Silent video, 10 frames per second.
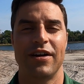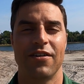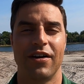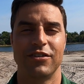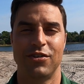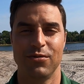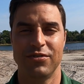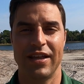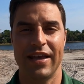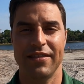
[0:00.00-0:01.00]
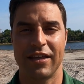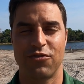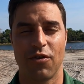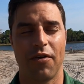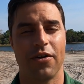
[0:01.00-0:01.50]
were here on Tuesday. They
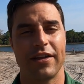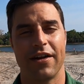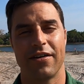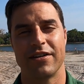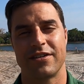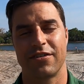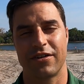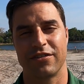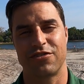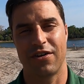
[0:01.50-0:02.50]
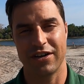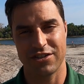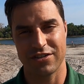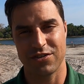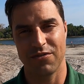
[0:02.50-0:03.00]
drove all the areas under
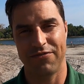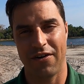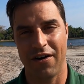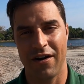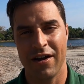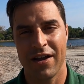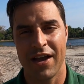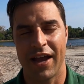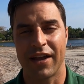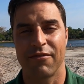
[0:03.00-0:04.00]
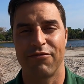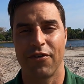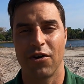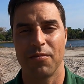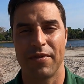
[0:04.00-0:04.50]
construction so far and
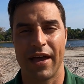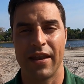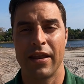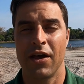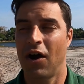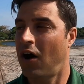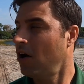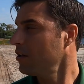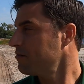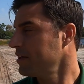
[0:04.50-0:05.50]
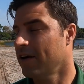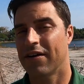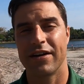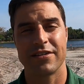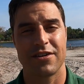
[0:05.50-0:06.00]
confirmed that all of the
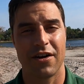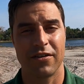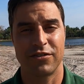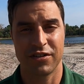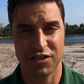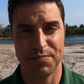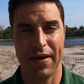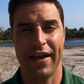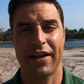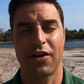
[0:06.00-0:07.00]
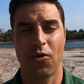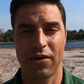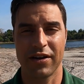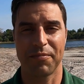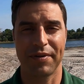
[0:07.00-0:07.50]
areas are to spec
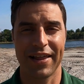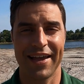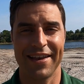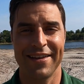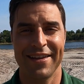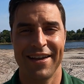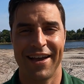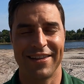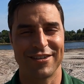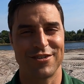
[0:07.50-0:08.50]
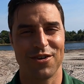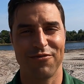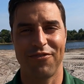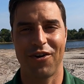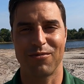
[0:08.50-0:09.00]
according to plan, and that
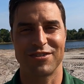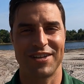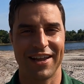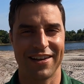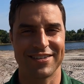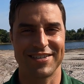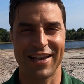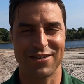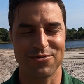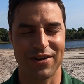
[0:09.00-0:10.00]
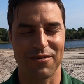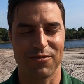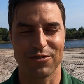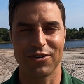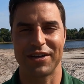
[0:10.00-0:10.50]
so far we're staying on schedule
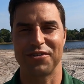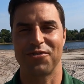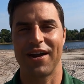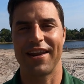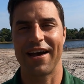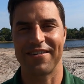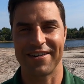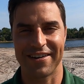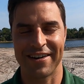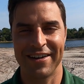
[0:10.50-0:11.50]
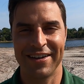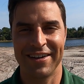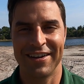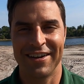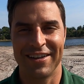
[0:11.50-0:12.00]
and we're looking great out here.
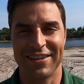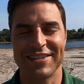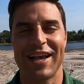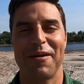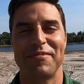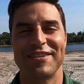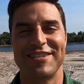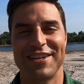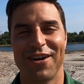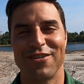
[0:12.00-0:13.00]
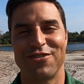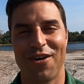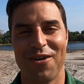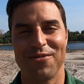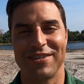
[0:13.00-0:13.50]
Let's hop in the CR
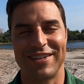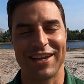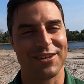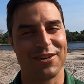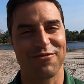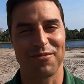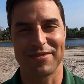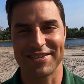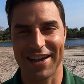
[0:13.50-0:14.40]
drone to take a look from the